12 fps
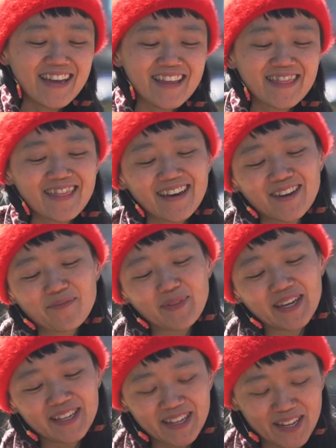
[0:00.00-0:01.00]
in the
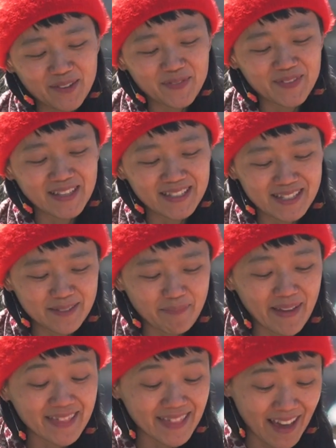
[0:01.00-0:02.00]
beginning of this
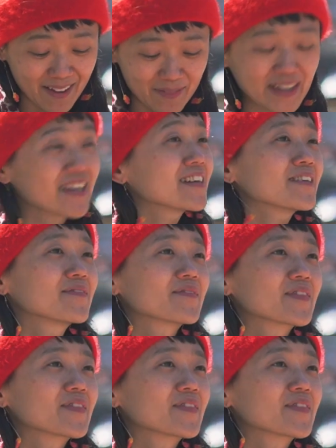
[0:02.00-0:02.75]
pandemic.